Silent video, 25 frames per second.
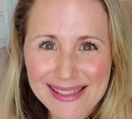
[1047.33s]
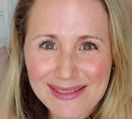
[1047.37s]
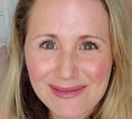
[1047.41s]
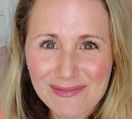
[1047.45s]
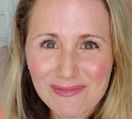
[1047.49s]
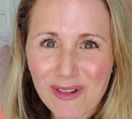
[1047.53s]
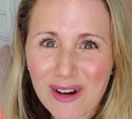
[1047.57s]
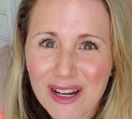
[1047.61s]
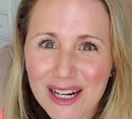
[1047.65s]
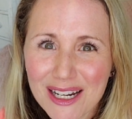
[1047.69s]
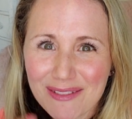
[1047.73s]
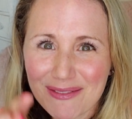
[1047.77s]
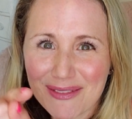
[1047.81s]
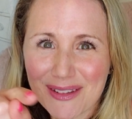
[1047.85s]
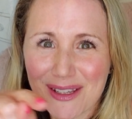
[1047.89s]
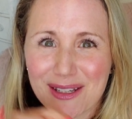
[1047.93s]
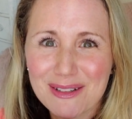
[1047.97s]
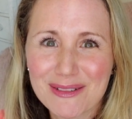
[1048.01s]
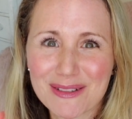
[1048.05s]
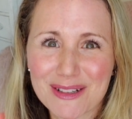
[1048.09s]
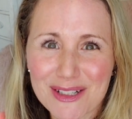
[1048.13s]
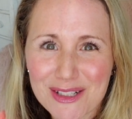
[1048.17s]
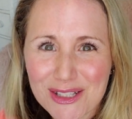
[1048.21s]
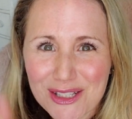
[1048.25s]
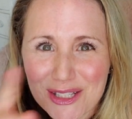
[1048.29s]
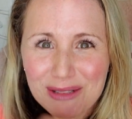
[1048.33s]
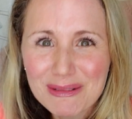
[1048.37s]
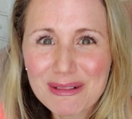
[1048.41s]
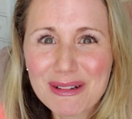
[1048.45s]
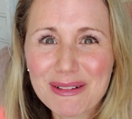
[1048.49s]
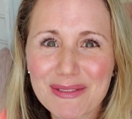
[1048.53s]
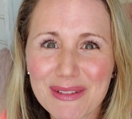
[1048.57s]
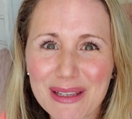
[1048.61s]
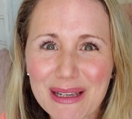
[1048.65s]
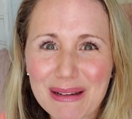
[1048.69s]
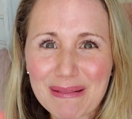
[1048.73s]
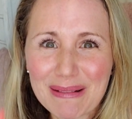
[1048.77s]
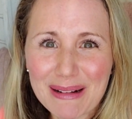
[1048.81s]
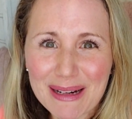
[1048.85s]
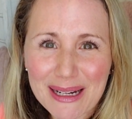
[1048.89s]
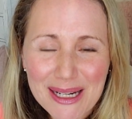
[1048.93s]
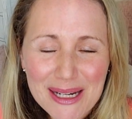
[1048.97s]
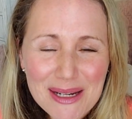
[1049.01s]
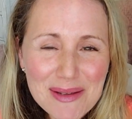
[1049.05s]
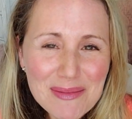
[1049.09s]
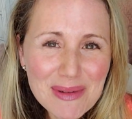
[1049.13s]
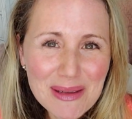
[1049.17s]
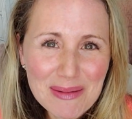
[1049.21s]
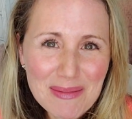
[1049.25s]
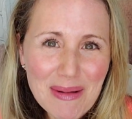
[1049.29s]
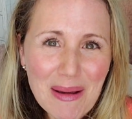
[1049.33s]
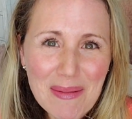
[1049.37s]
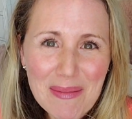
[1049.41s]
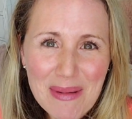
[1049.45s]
one of you or 2 of you are gonna be my